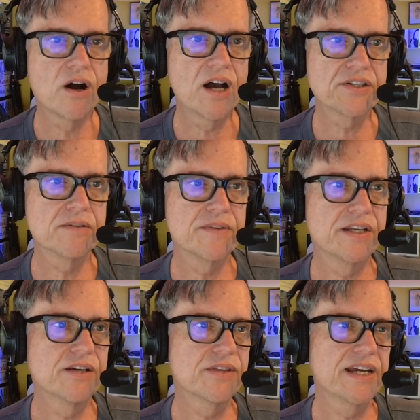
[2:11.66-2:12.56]
awesome
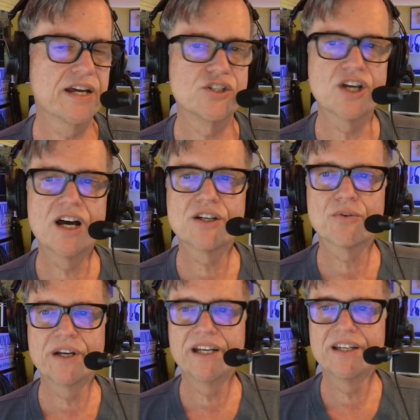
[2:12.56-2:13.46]
that here they had John
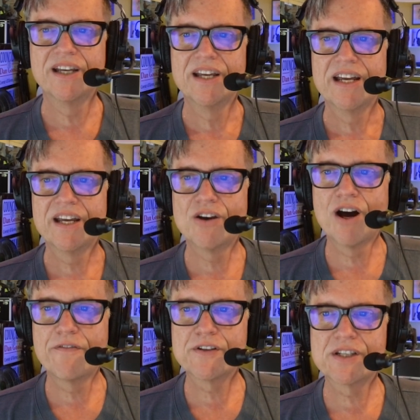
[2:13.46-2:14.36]
Green in
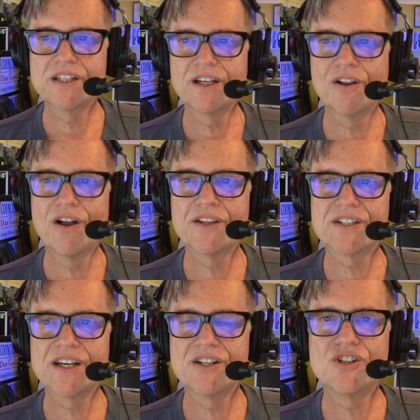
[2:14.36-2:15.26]
office until all of a
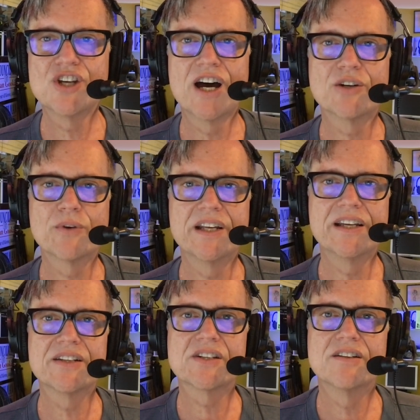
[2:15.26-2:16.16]
sudden John
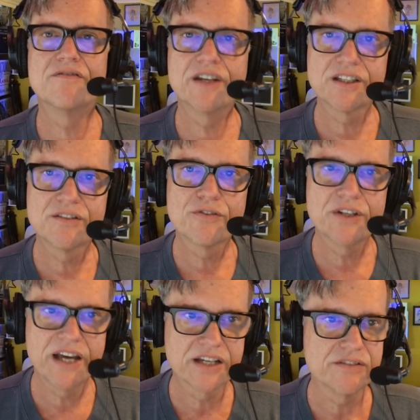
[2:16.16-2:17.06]
Green gets convicted for
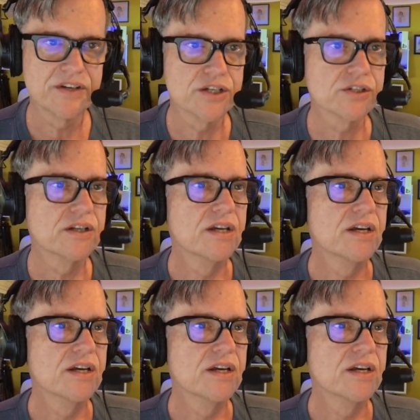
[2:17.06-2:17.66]
tax evasion.